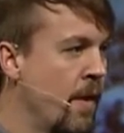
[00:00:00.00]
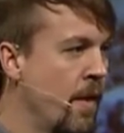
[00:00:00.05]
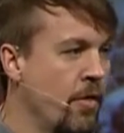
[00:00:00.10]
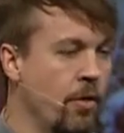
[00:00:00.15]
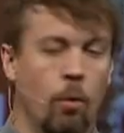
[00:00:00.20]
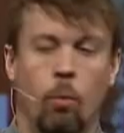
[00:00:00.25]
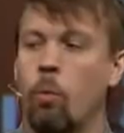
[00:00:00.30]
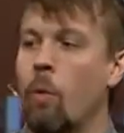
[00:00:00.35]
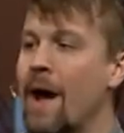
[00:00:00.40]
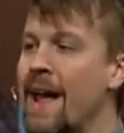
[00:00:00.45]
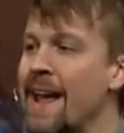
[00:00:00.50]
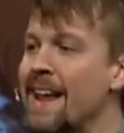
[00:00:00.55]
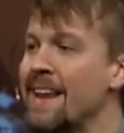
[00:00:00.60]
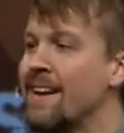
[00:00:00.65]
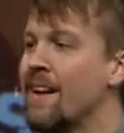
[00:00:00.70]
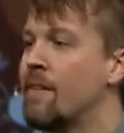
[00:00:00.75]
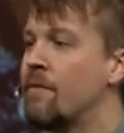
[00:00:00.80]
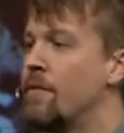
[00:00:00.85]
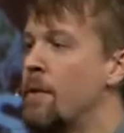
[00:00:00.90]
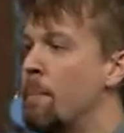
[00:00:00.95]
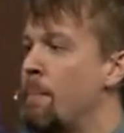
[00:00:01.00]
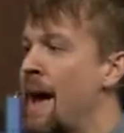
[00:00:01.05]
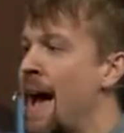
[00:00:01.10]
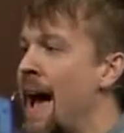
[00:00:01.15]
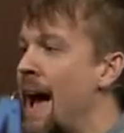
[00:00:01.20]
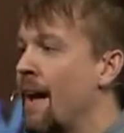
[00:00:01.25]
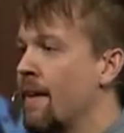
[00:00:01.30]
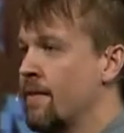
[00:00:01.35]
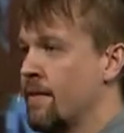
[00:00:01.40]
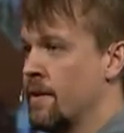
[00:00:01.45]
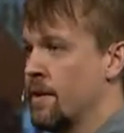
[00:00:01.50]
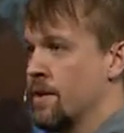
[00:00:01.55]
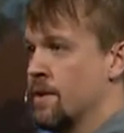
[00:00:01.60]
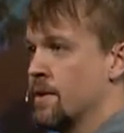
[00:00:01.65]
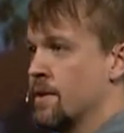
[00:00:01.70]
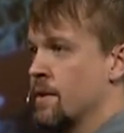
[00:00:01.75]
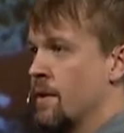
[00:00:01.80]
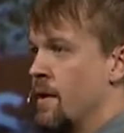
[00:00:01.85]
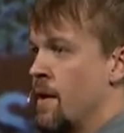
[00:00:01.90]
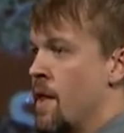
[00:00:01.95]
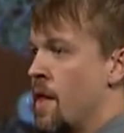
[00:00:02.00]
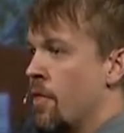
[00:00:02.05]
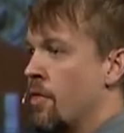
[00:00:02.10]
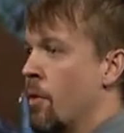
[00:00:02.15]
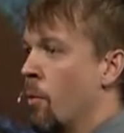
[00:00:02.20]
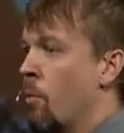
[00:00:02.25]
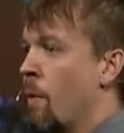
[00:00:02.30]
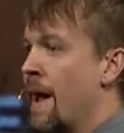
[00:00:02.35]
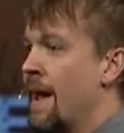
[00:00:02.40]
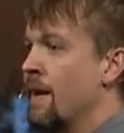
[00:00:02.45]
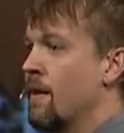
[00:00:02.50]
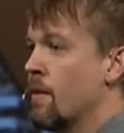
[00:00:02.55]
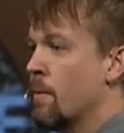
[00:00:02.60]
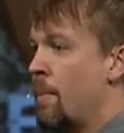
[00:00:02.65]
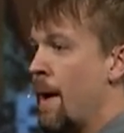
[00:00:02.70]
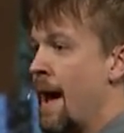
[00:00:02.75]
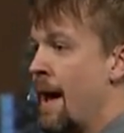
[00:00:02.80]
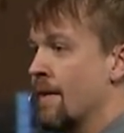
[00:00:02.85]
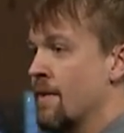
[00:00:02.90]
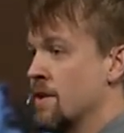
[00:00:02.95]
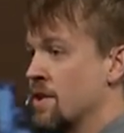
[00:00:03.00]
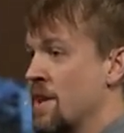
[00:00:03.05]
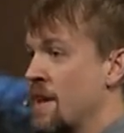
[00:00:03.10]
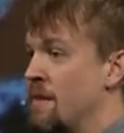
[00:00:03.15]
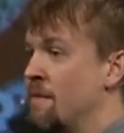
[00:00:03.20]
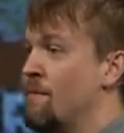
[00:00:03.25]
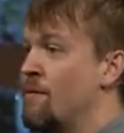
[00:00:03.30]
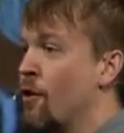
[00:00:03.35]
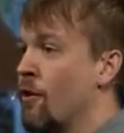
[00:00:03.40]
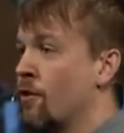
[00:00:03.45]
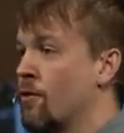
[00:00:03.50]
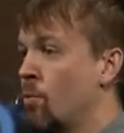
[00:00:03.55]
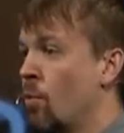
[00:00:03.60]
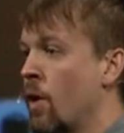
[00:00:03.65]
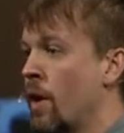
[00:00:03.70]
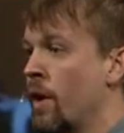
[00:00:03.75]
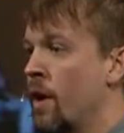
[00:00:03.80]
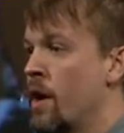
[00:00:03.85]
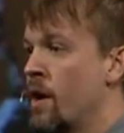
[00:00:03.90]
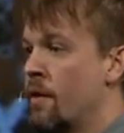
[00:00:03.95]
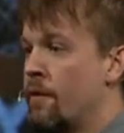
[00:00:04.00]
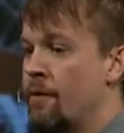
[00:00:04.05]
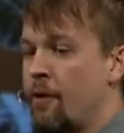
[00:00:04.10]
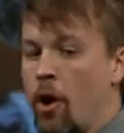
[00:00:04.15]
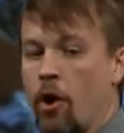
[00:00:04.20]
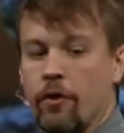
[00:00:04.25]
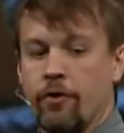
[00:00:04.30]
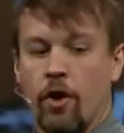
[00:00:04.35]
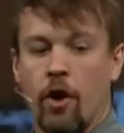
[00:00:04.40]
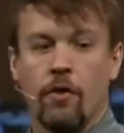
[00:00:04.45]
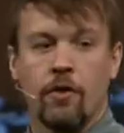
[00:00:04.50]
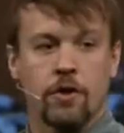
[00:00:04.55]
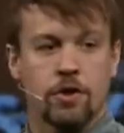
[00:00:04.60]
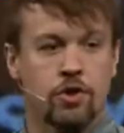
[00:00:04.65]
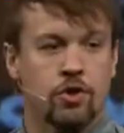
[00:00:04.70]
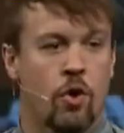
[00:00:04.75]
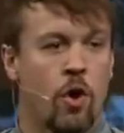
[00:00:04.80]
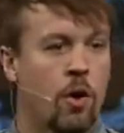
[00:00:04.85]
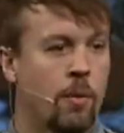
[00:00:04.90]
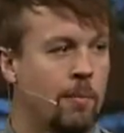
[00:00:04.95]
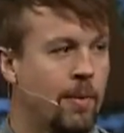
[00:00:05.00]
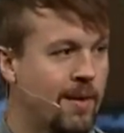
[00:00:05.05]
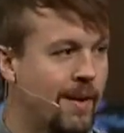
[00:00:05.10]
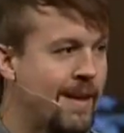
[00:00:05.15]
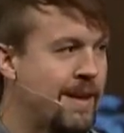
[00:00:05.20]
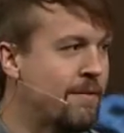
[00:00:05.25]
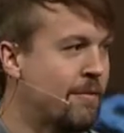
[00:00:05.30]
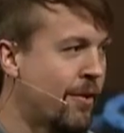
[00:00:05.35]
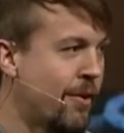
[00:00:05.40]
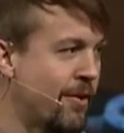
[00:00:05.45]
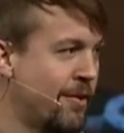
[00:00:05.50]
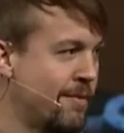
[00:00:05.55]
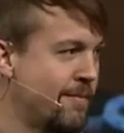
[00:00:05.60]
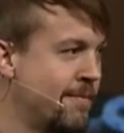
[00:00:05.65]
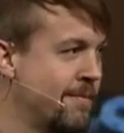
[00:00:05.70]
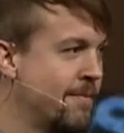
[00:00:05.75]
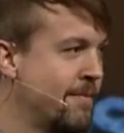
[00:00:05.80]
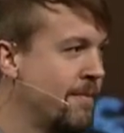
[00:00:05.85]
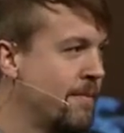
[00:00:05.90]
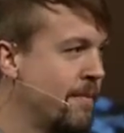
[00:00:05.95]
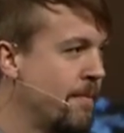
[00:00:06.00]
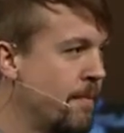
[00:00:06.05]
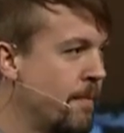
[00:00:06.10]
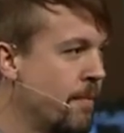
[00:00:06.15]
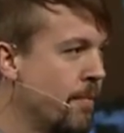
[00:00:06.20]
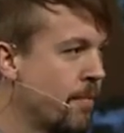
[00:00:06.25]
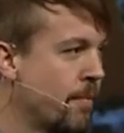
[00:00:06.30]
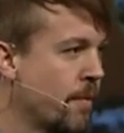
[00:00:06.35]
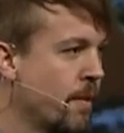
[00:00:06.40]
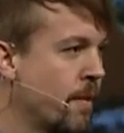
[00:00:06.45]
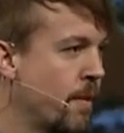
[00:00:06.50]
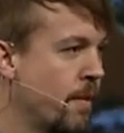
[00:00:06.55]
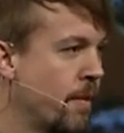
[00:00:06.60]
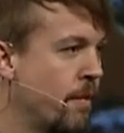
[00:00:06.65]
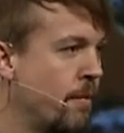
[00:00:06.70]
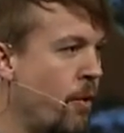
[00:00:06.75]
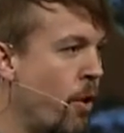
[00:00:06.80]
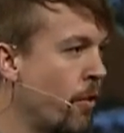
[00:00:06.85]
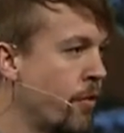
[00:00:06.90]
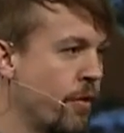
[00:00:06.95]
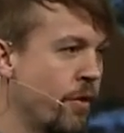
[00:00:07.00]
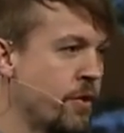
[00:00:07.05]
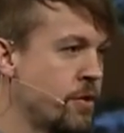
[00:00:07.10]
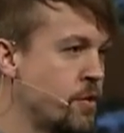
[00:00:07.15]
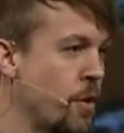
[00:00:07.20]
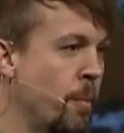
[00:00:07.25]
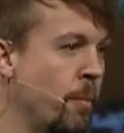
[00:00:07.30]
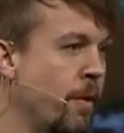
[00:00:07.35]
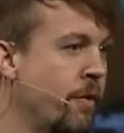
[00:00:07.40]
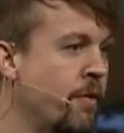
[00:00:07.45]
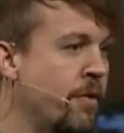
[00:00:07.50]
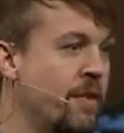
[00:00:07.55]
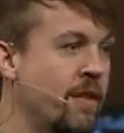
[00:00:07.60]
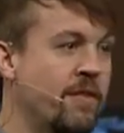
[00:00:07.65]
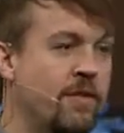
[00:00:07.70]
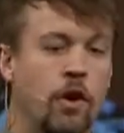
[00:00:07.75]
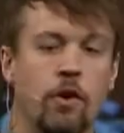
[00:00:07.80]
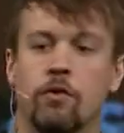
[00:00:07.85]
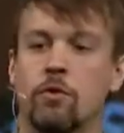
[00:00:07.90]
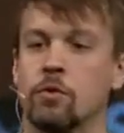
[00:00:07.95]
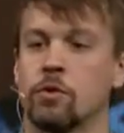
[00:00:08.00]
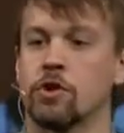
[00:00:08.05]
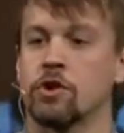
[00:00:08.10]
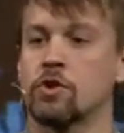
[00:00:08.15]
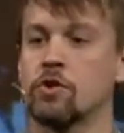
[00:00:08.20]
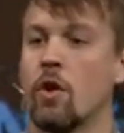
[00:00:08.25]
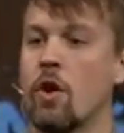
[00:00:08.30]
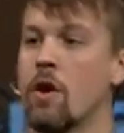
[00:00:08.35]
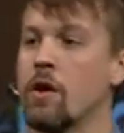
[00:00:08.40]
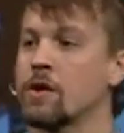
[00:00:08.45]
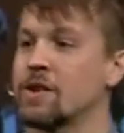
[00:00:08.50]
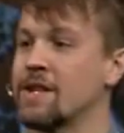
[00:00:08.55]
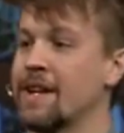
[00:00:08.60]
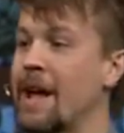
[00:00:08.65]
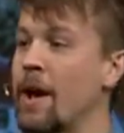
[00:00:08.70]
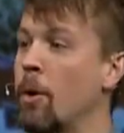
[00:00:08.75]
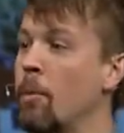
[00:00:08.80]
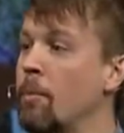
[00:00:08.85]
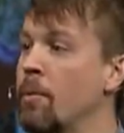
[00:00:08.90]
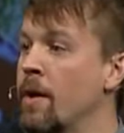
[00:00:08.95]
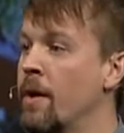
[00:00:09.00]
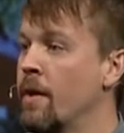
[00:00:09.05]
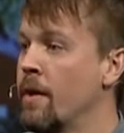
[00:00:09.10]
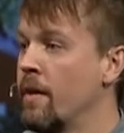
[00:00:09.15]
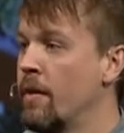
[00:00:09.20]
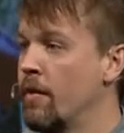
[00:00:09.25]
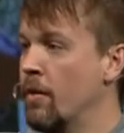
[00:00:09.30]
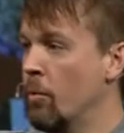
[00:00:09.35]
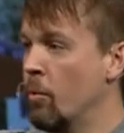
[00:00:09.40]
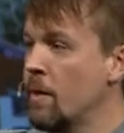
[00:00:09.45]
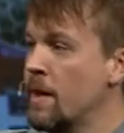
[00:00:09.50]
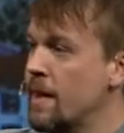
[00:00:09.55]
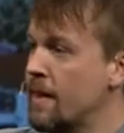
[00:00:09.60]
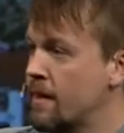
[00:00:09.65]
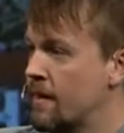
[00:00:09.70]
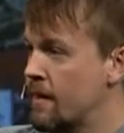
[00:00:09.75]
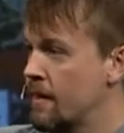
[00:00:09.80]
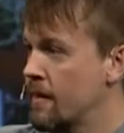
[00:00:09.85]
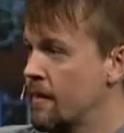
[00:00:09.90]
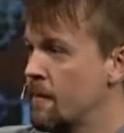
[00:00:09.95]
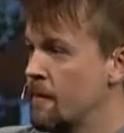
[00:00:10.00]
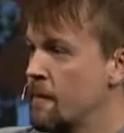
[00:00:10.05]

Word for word: The weight of the passage the weight of the passage in verse 1 falls on the strong believer. Falls on the strong believer. It says, Those who are strong should help the weak.